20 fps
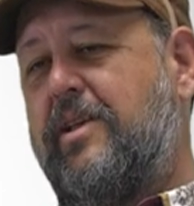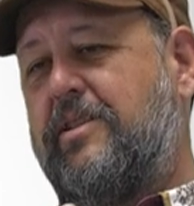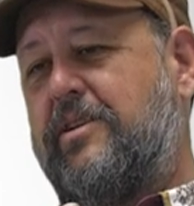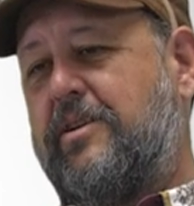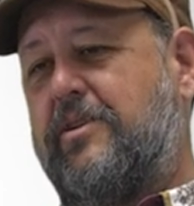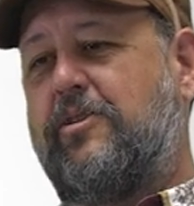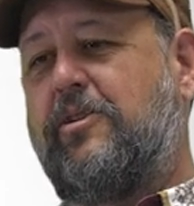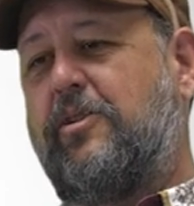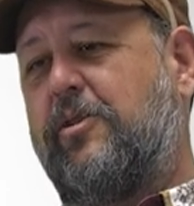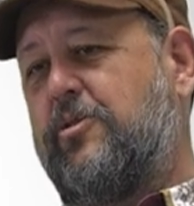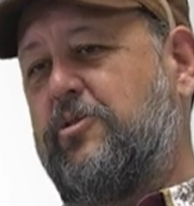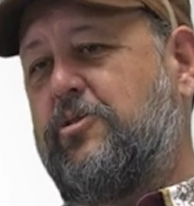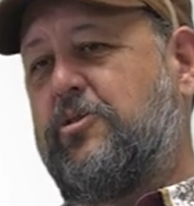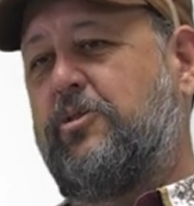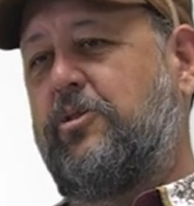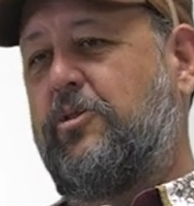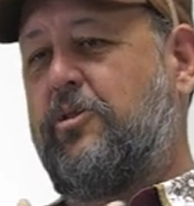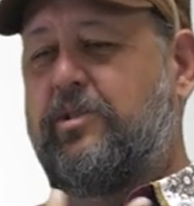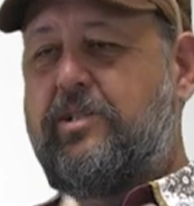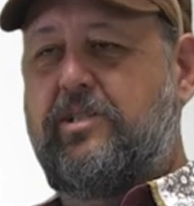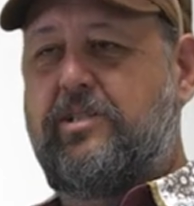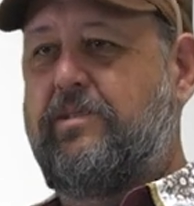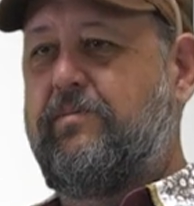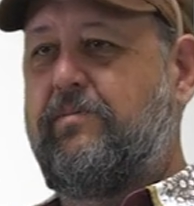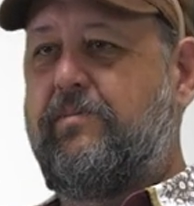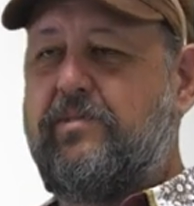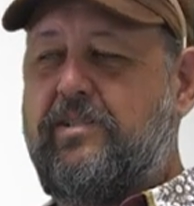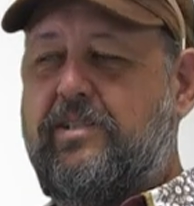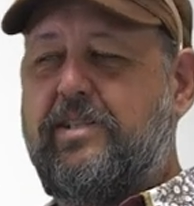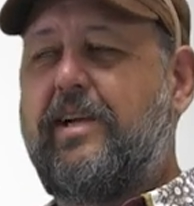the enclosure looked
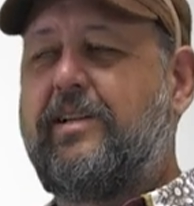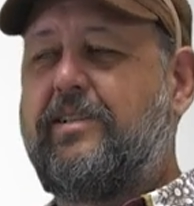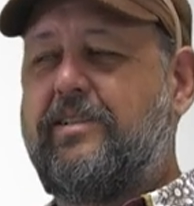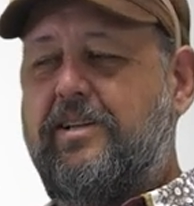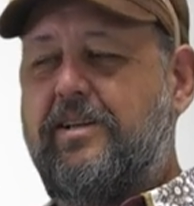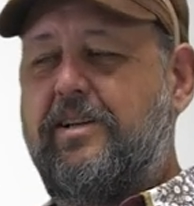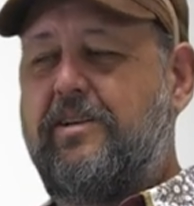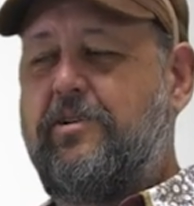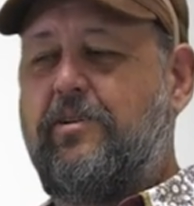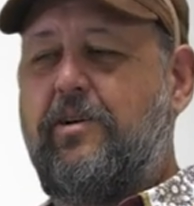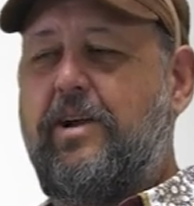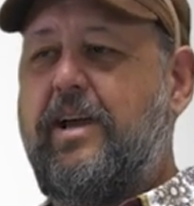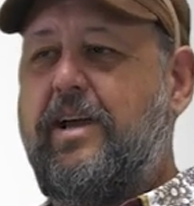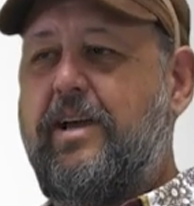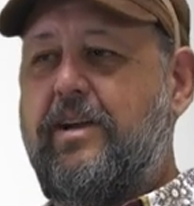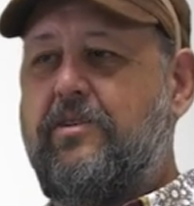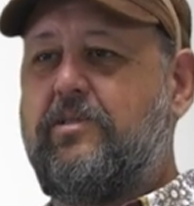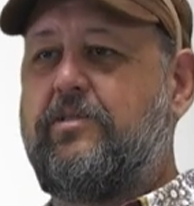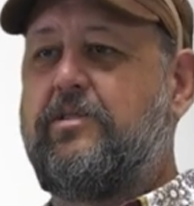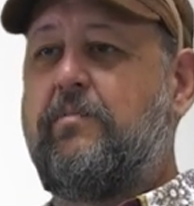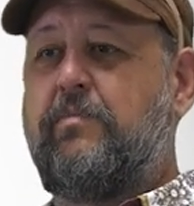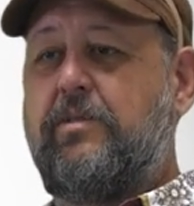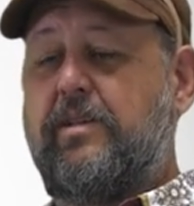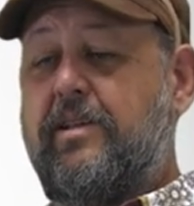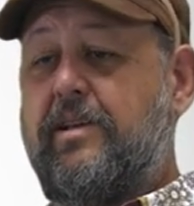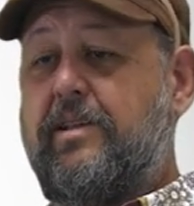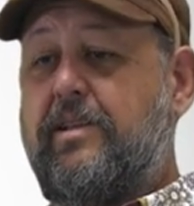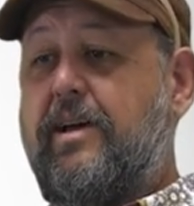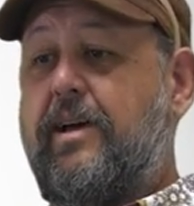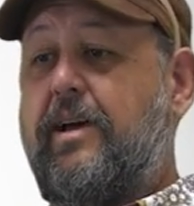sexy in your hand or something
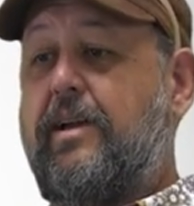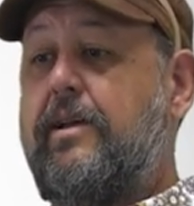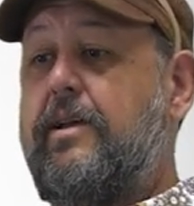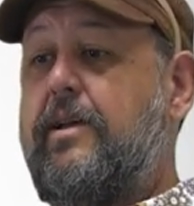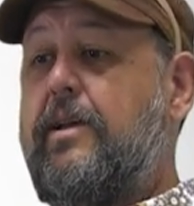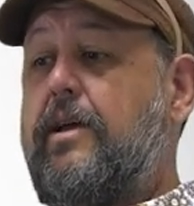like that.